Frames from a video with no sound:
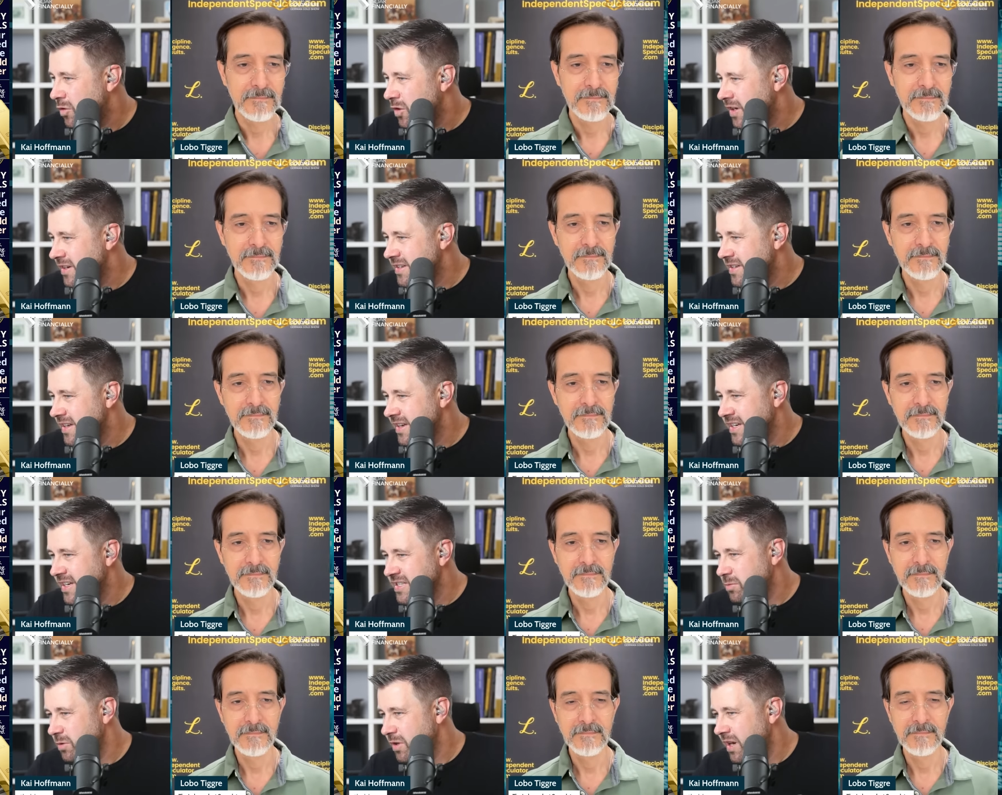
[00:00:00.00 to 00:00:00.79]

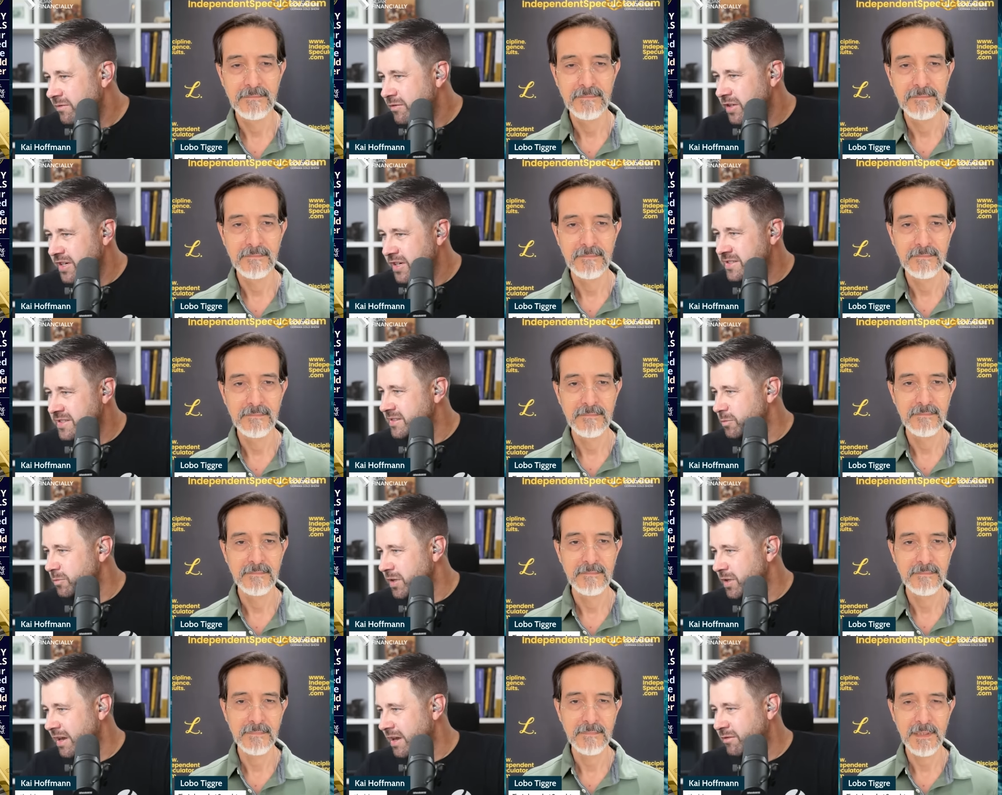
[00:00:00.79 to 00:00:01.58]
Speaker 1: days, whatever is
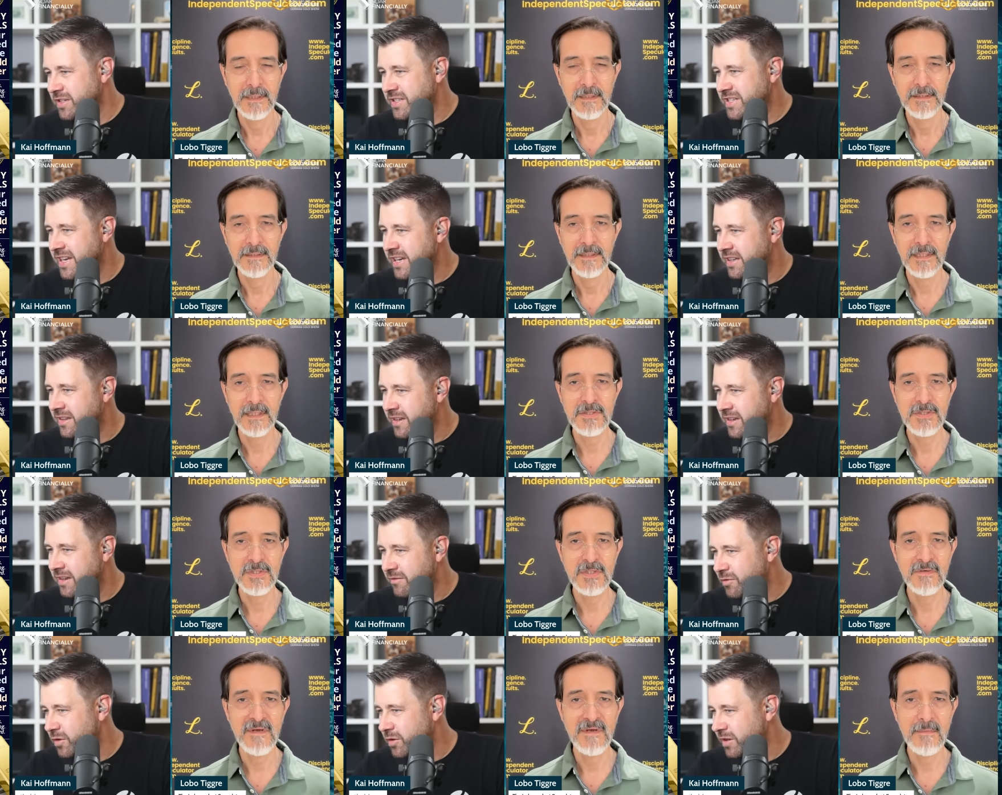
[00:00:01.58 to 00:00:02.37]
whatever date. it's
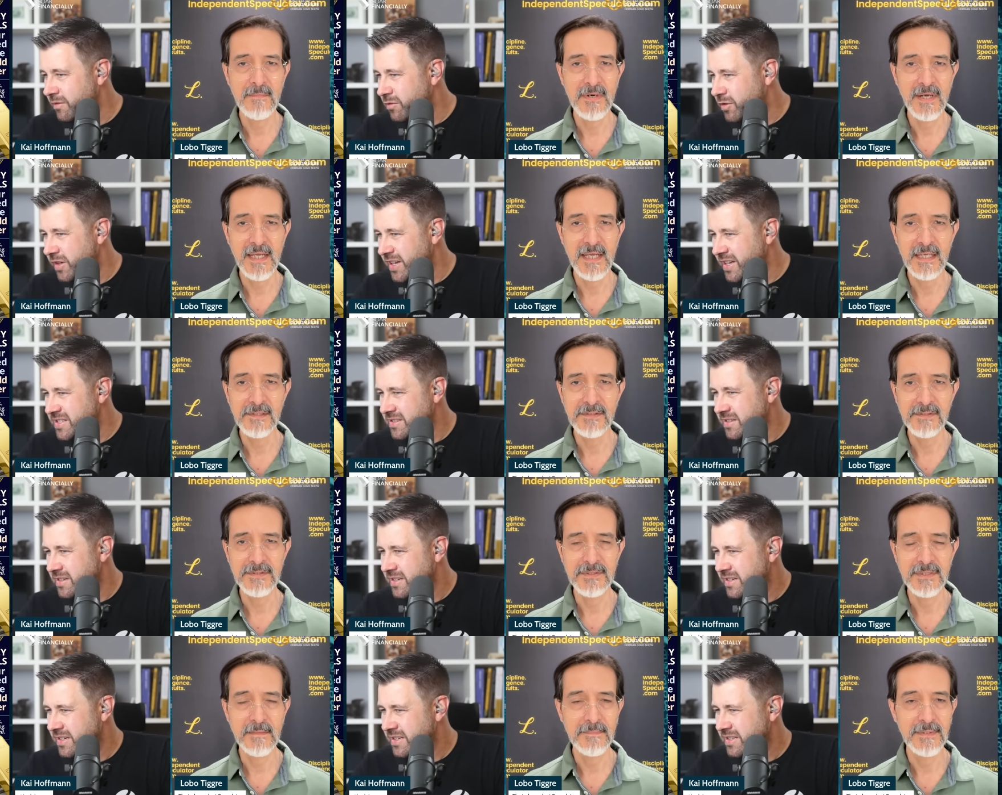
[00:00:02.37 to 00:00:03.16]
November 8th or
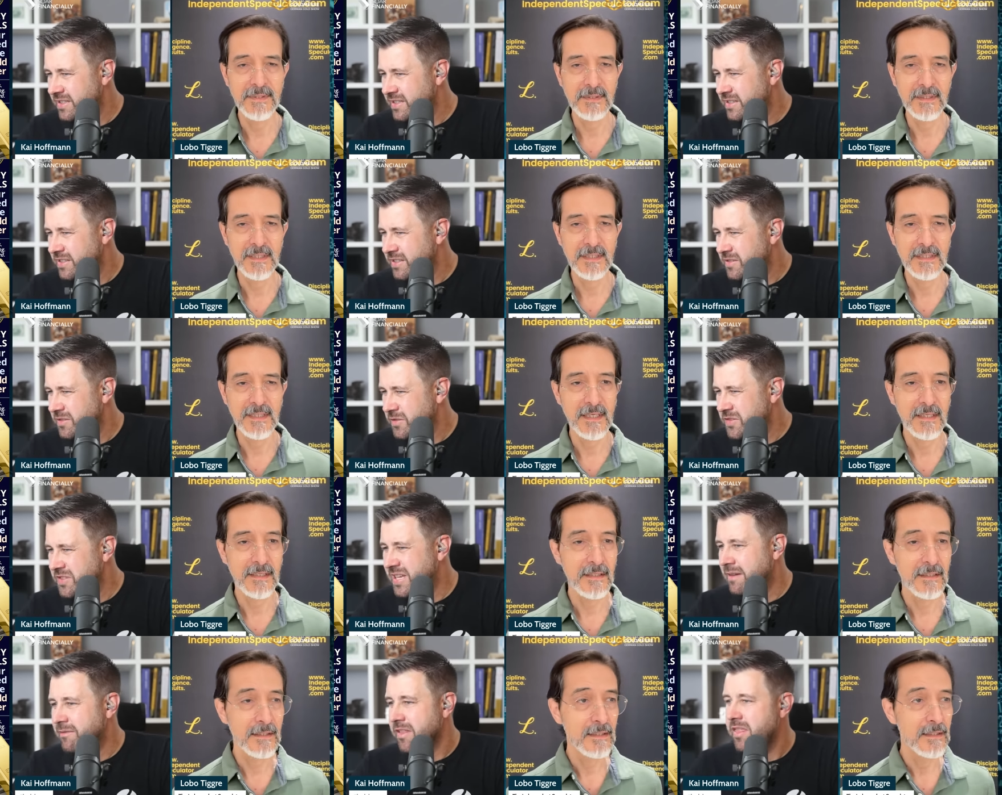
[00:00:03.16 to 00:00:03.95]
something like that.
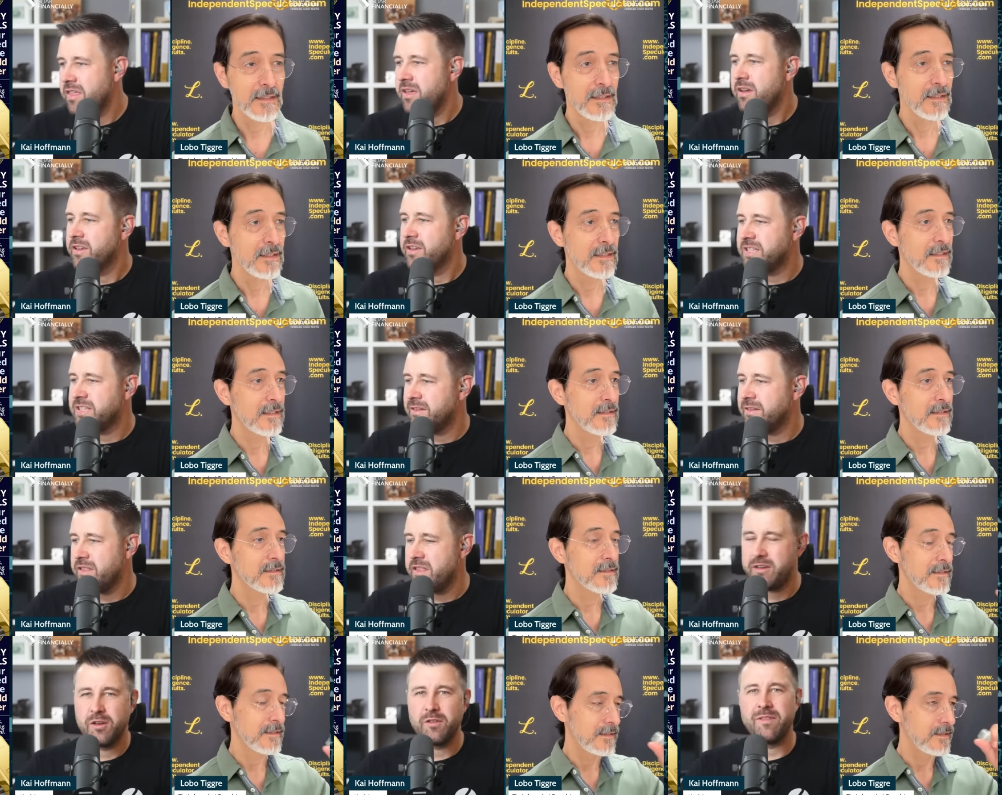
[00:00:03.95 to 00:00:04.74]
7th,
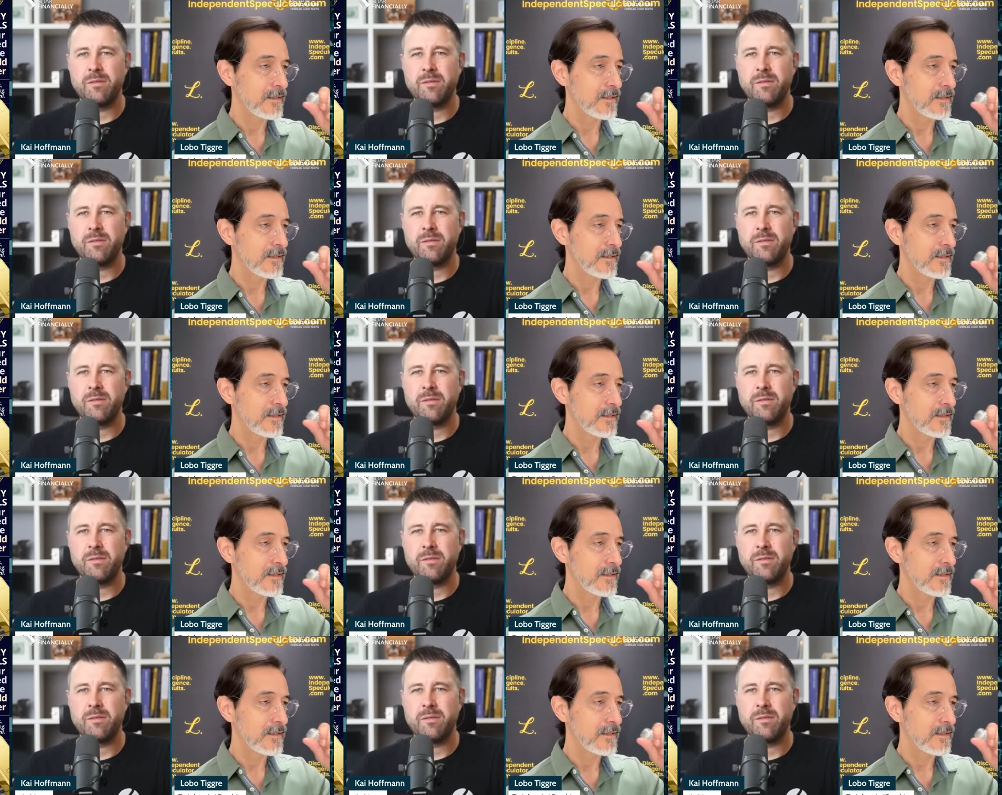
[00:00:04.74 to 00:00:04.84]
7th, November